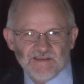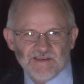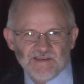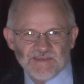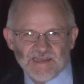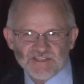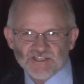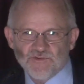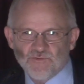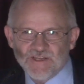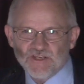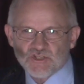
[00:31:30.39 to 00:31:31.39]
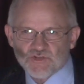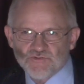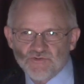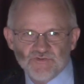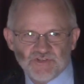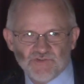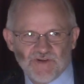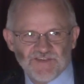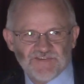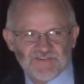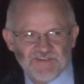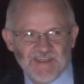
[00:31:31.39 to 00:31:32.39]
And that should ring true to
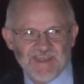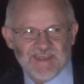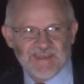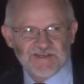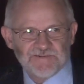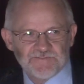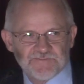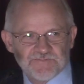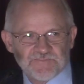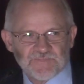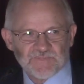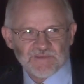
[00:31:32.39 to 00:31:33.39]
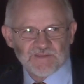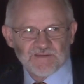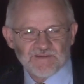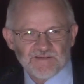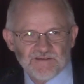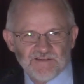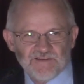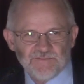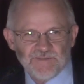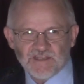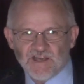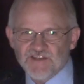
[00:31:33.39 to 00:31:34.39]
us today.
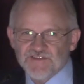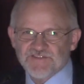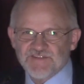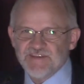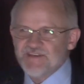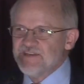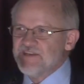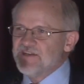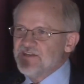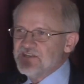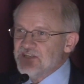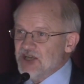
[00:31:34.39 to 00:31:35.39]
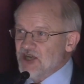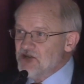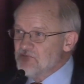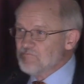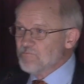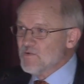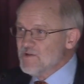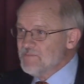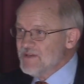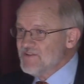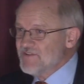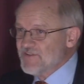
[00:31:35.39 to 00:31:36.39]
Because the, the
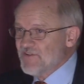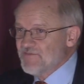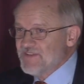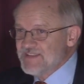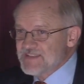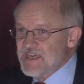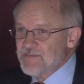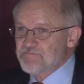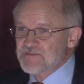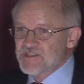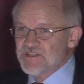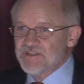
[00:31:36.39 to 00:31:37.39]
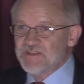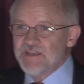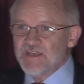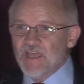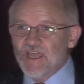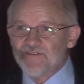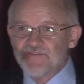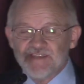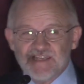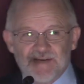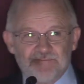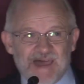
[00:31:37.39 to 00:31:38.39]
implements of deception have the
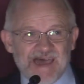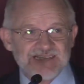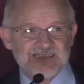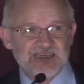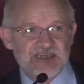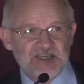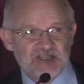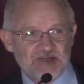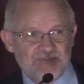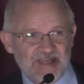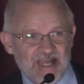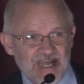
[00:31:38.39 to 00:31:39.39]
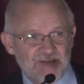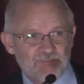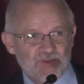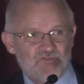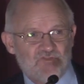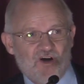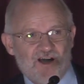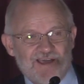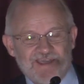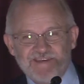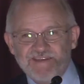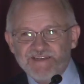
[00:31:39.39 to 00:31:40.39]
capacity to be
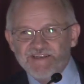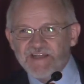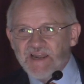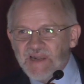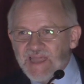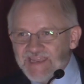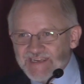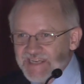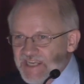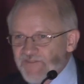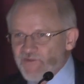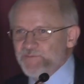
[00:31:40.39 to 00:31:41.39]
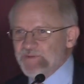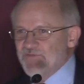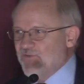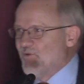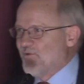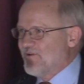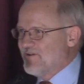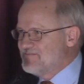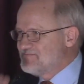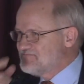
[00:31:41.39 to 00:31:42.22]
amplified like never before.